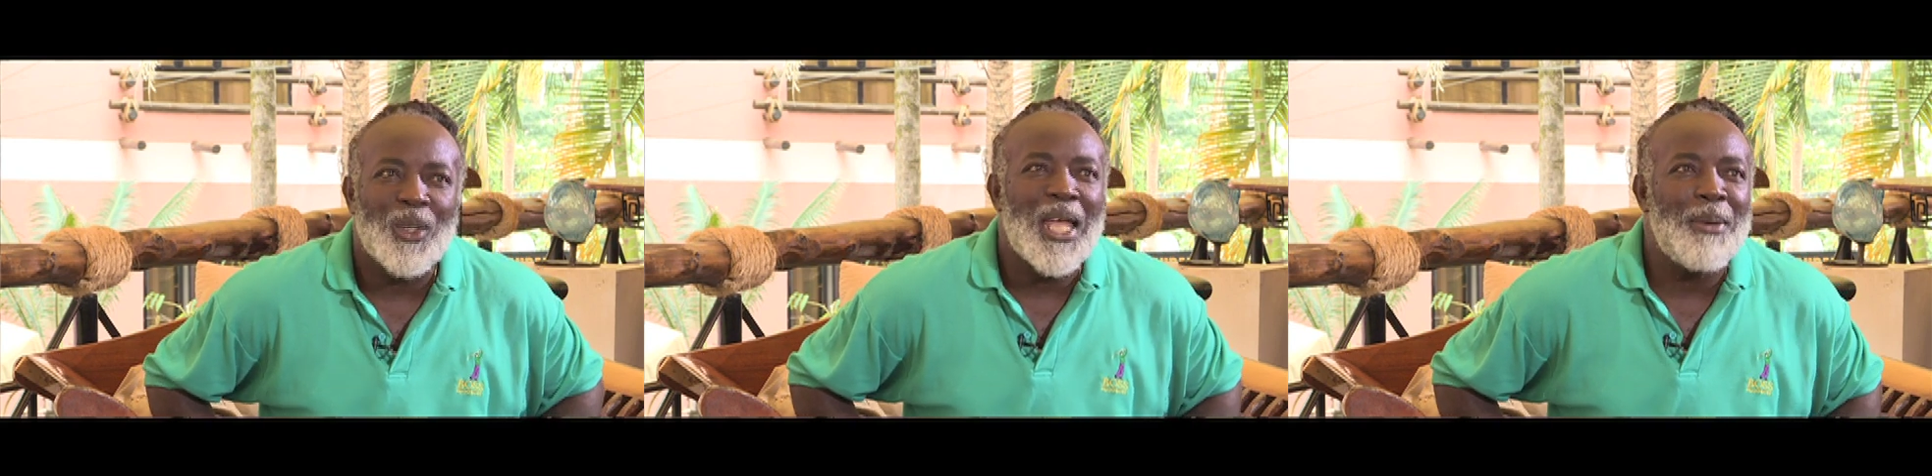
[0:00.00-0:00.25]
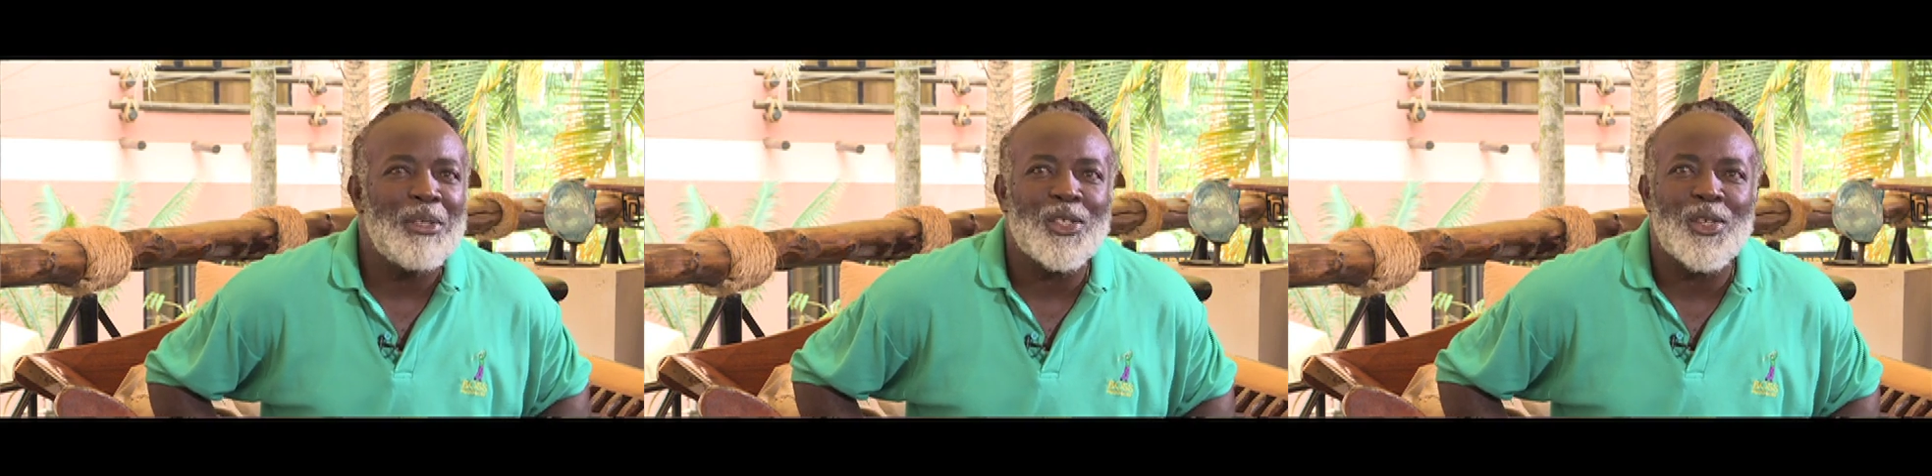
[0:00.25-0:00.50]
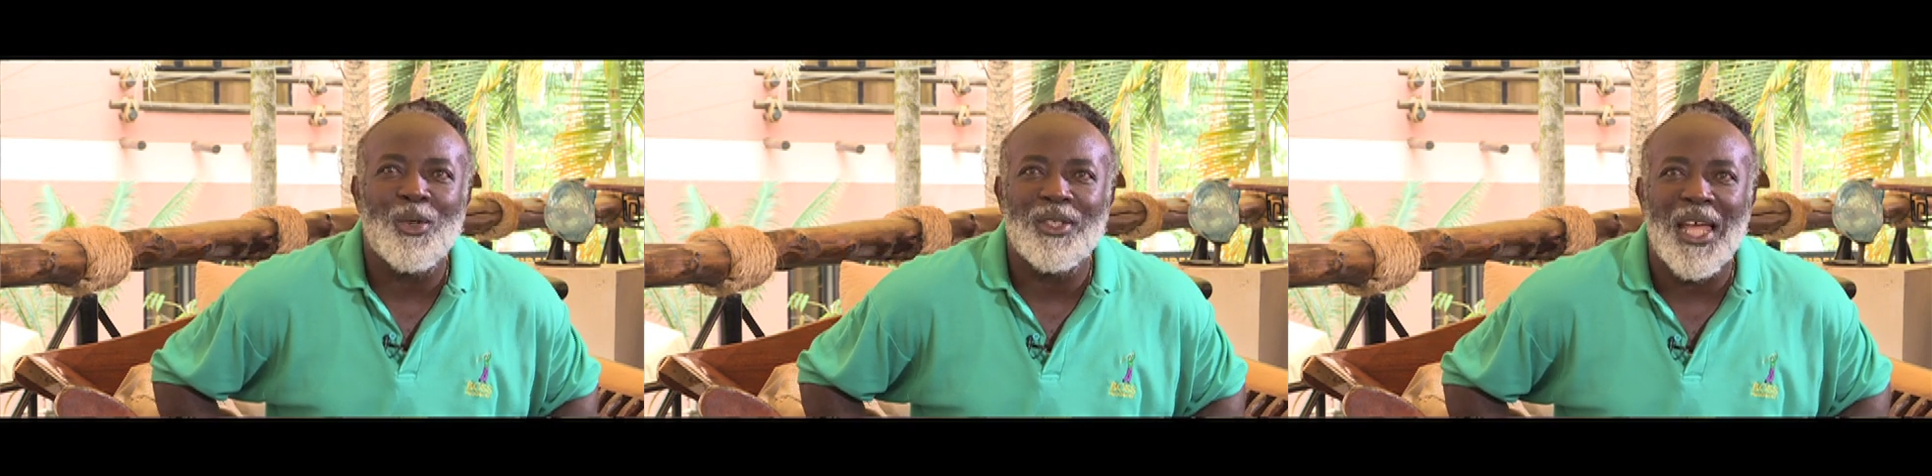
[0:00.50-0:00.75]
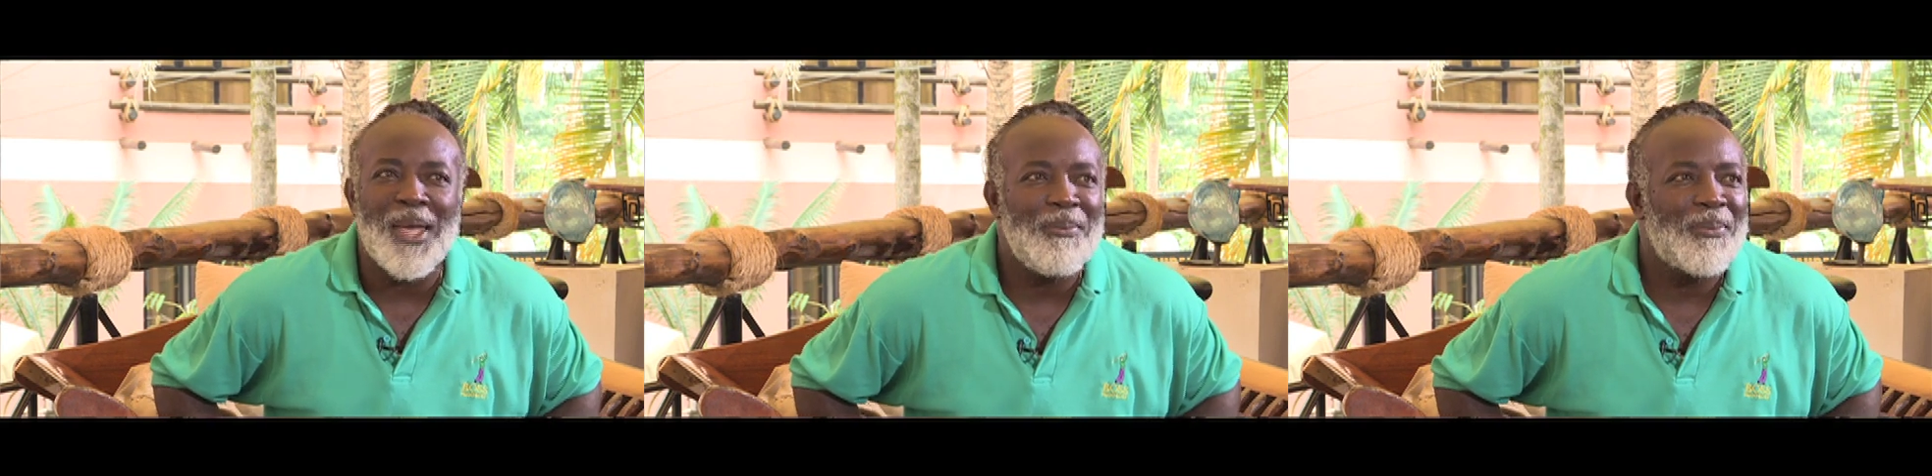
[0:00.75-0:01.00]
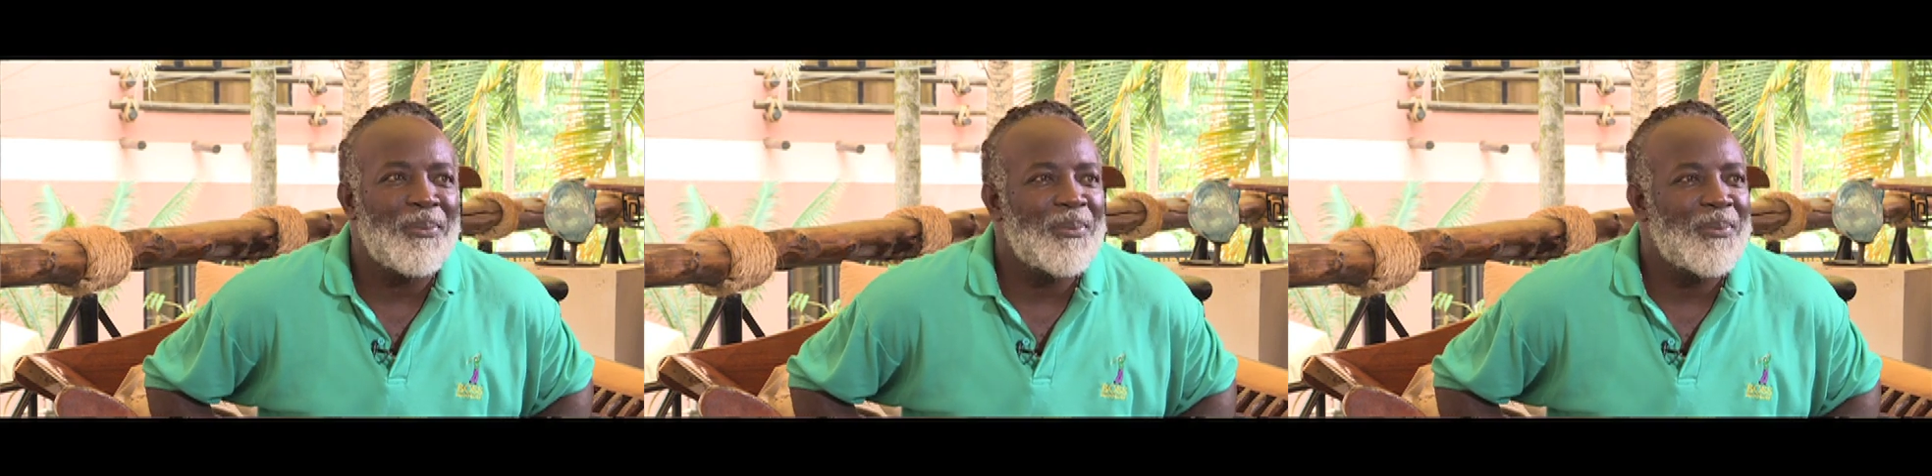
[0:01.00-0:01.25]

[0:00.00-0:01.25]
What time is show time?